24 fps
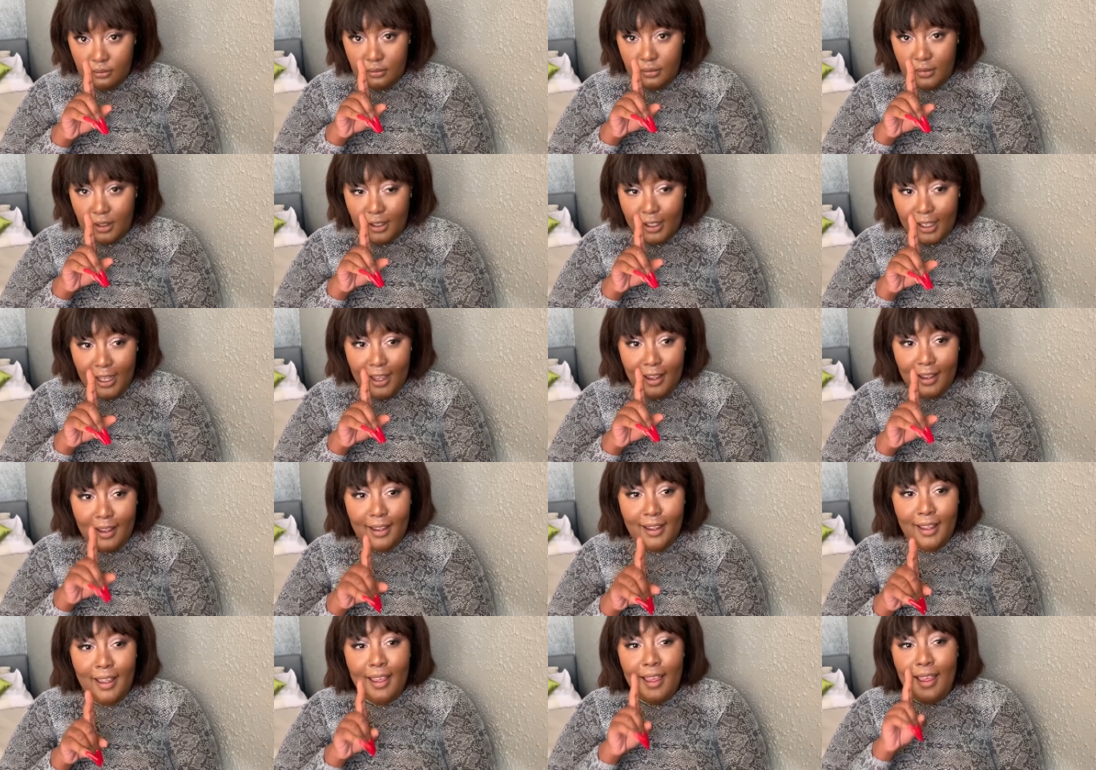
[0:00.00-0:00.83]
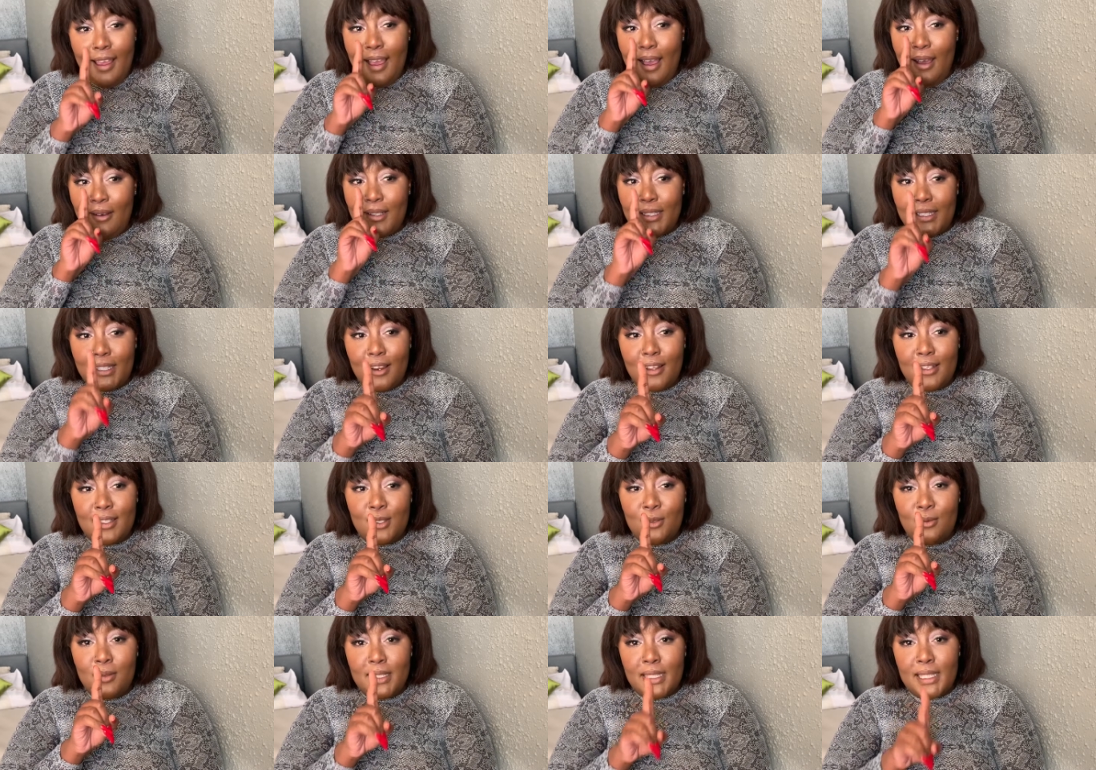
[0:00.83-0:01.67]
Okay. I was not
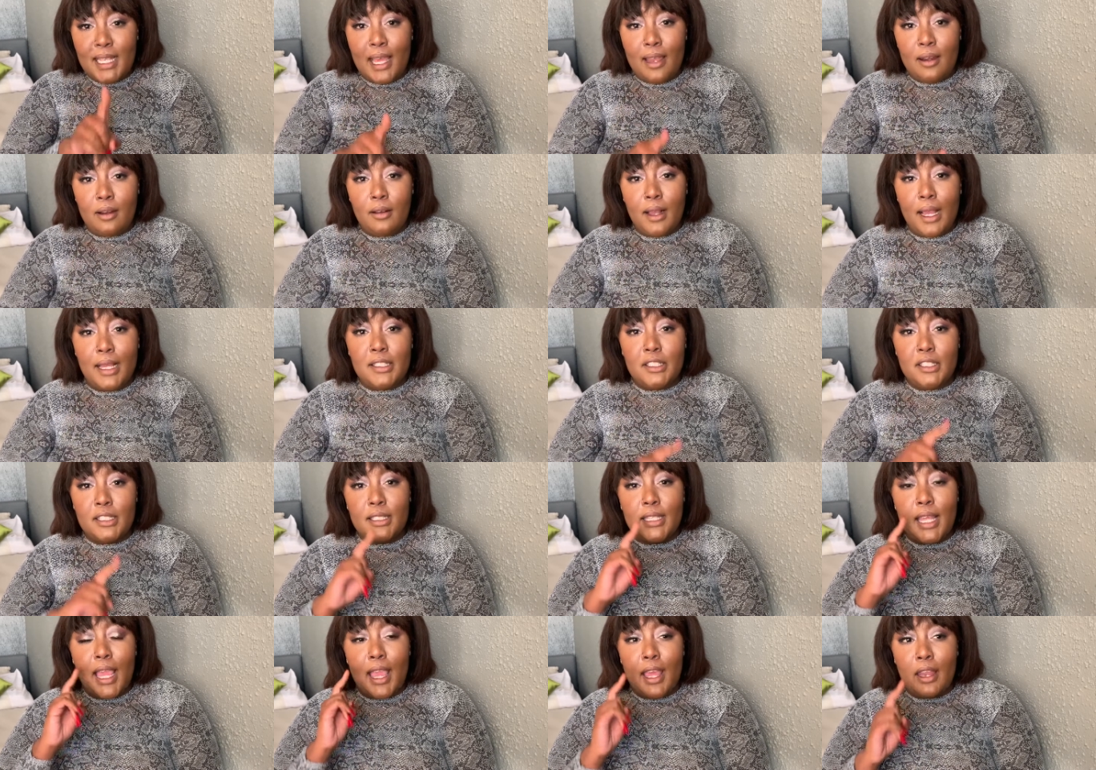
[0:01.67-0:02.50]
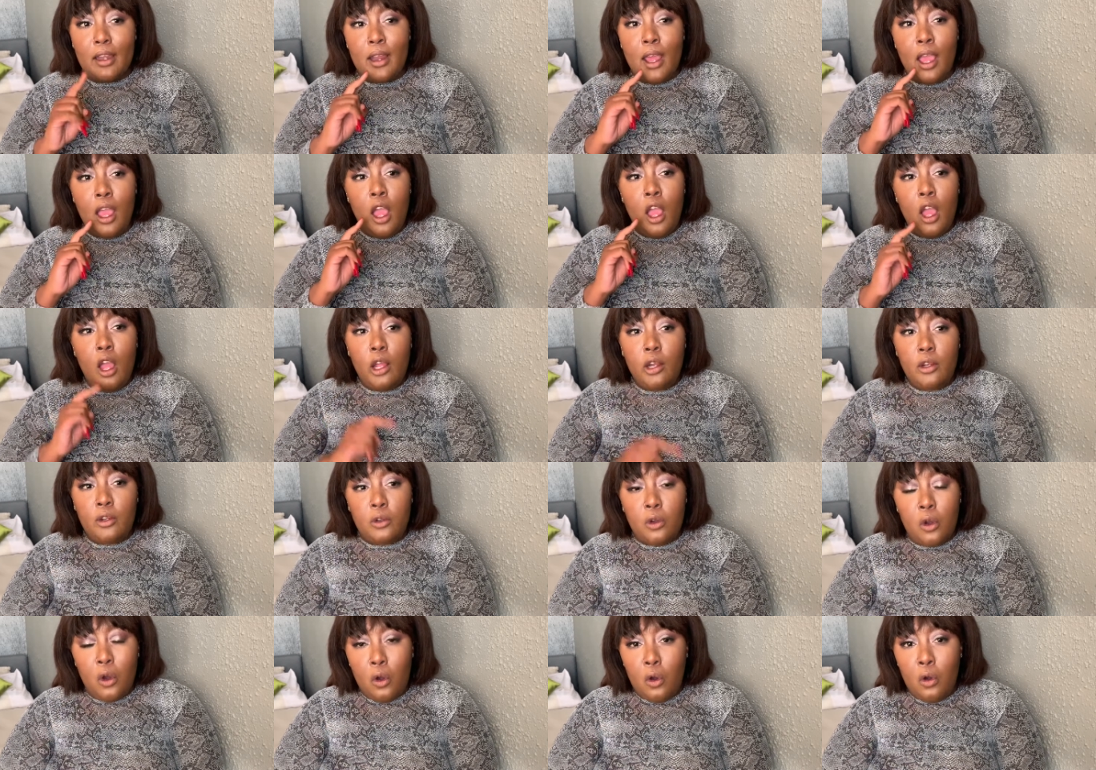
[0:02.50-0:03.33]
suicidal. I just had
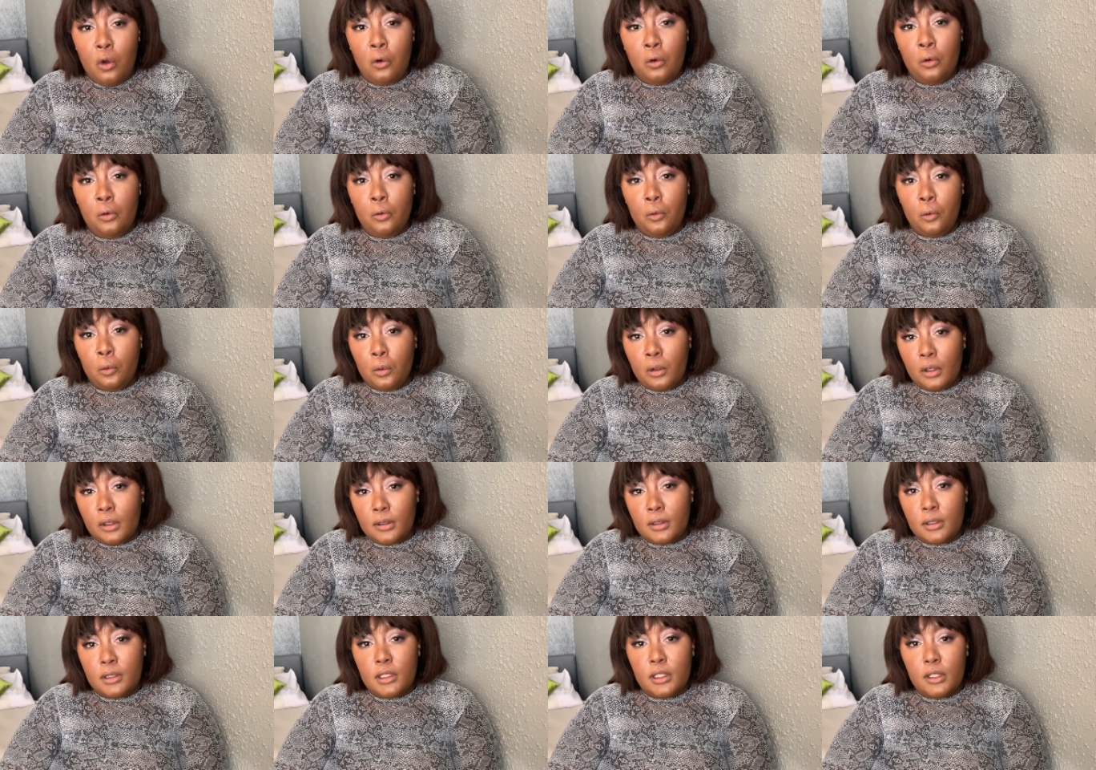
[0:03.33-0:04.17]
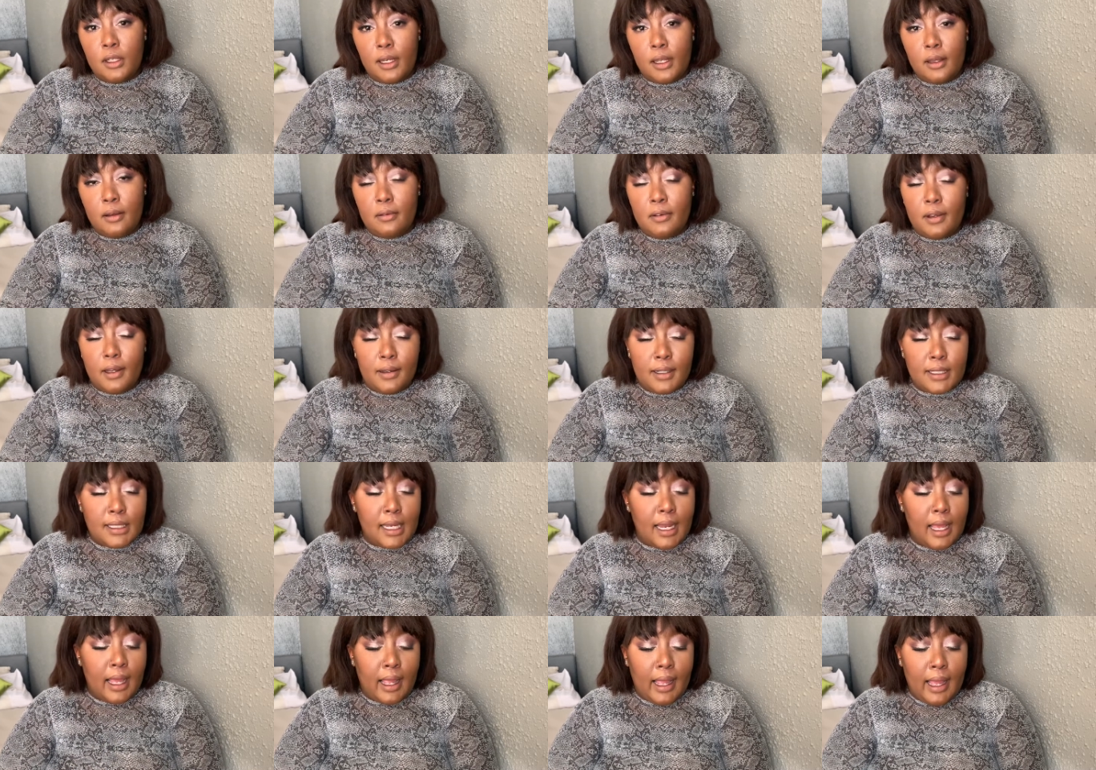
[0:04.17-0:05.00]
no will to live. I was
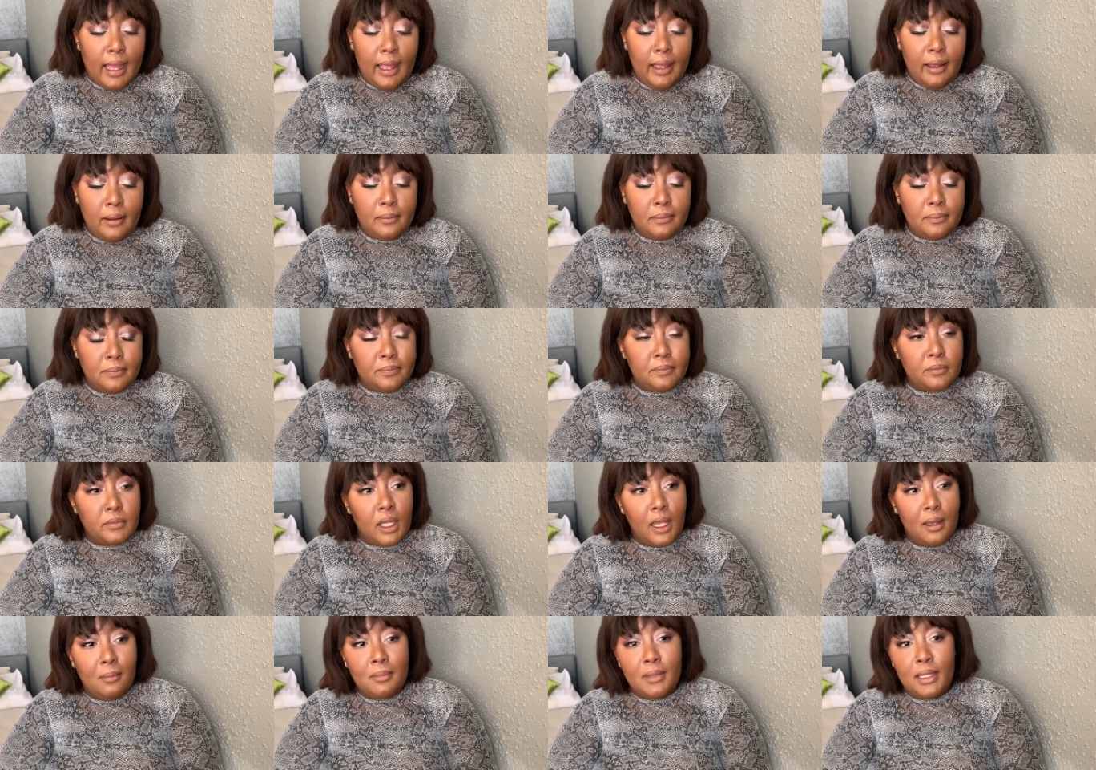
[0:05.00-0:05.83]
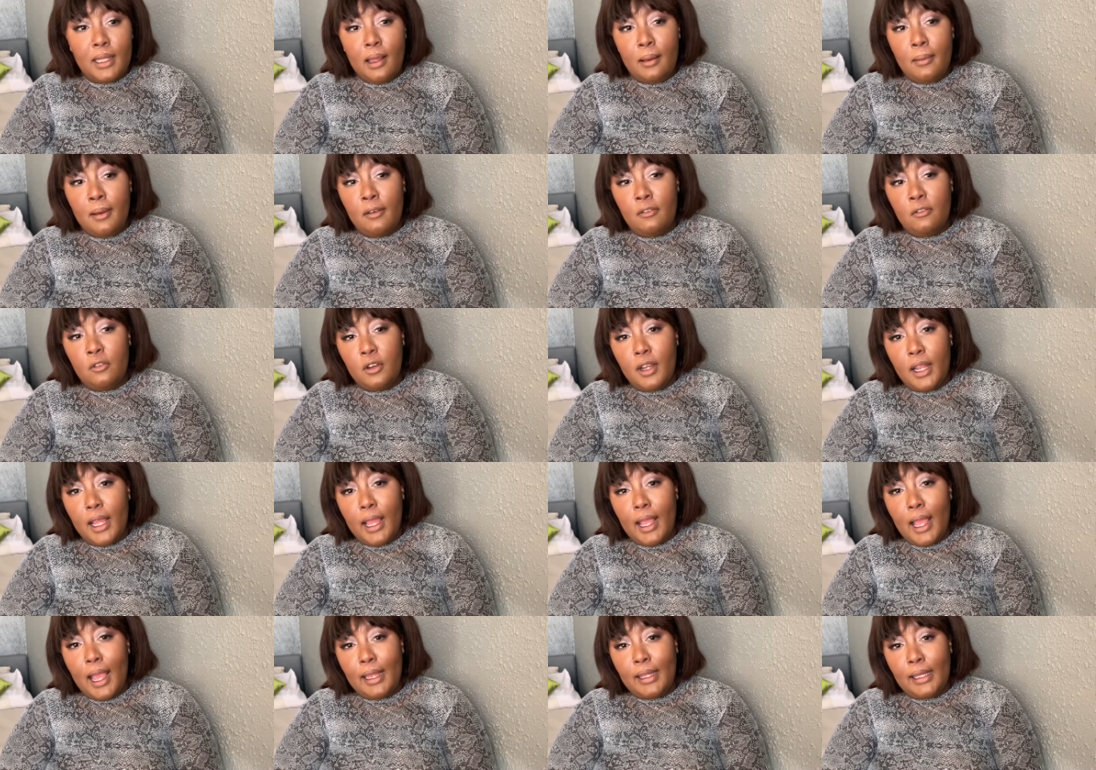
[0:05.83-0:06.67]
like, I because
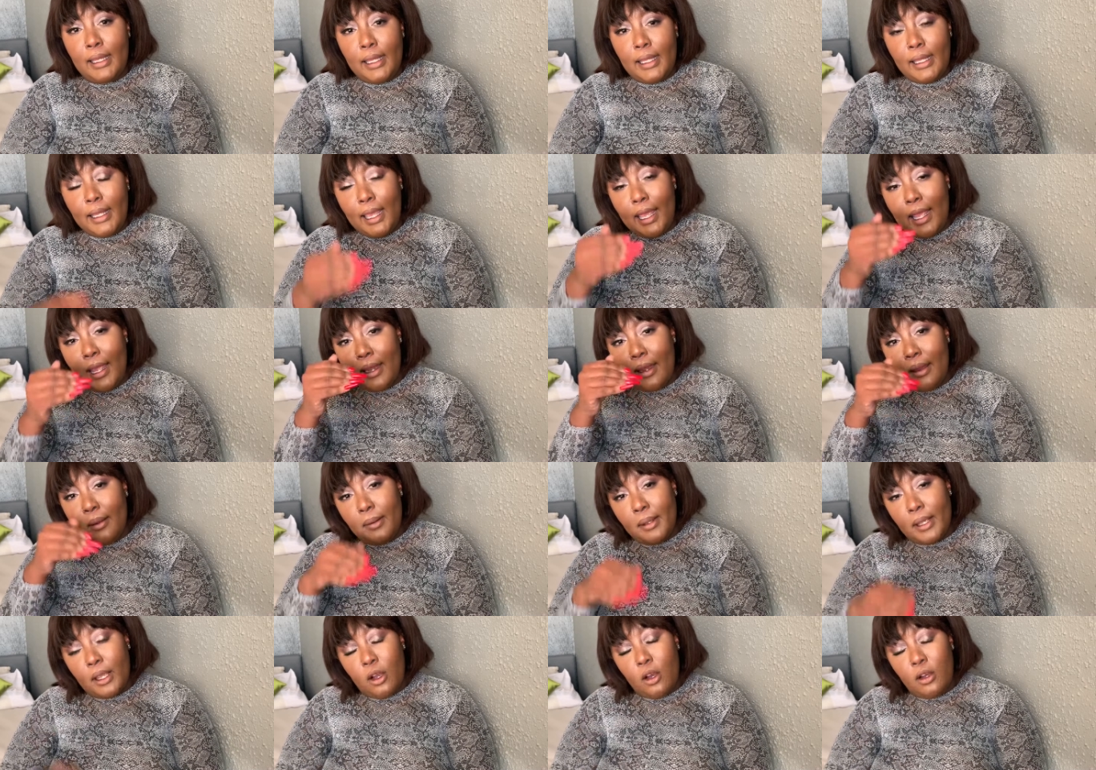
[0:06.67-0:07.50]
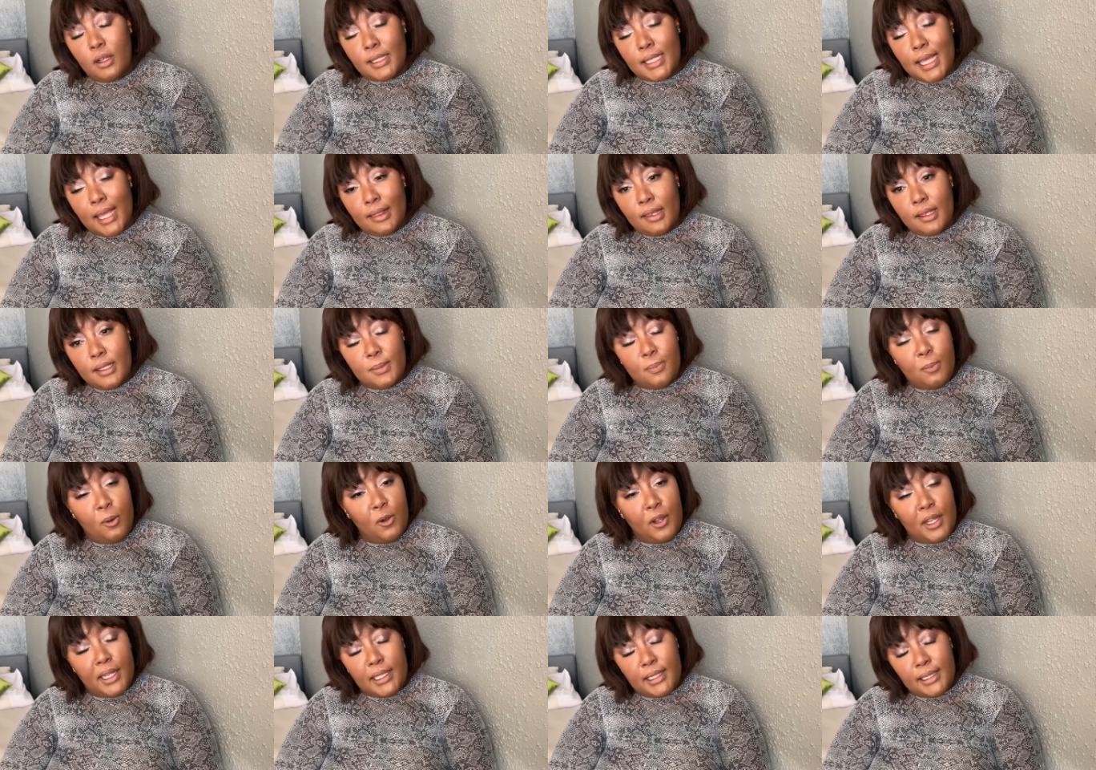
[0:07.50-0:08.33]
at this
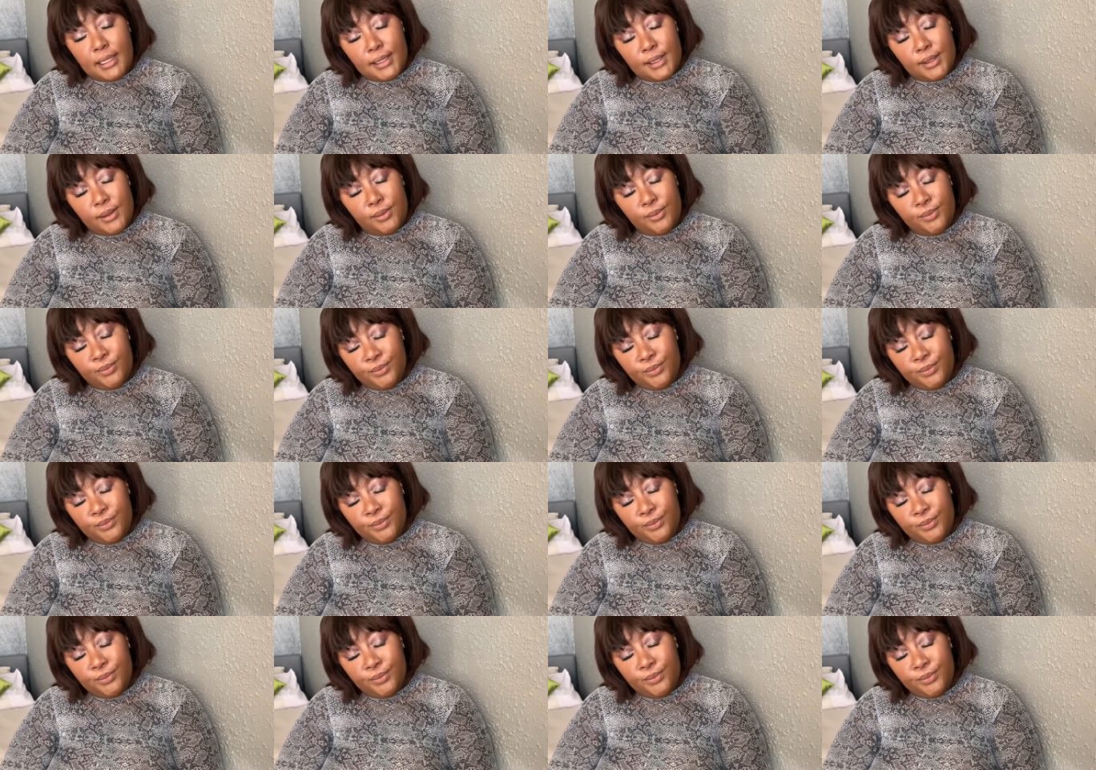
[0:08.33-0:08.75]
point,